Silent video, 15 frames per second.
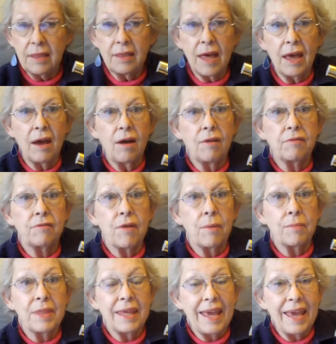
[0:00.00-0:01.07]
they are
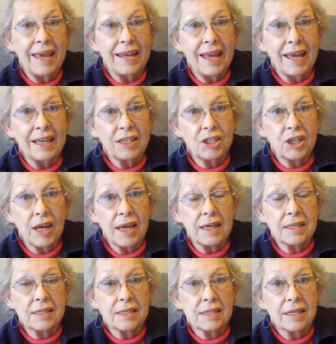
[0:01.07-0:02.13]
from the
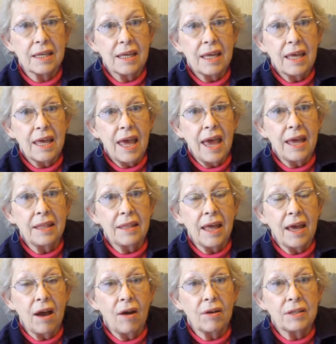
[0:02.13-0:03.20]
NHS and
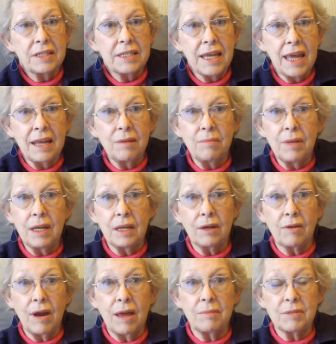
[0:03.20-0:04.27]
they are 10
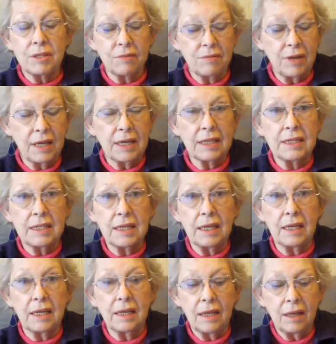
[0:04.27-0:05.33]
milligrams of
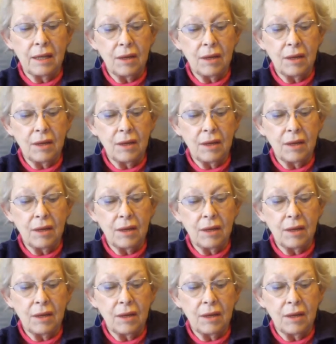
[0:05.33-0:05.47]
nicotine,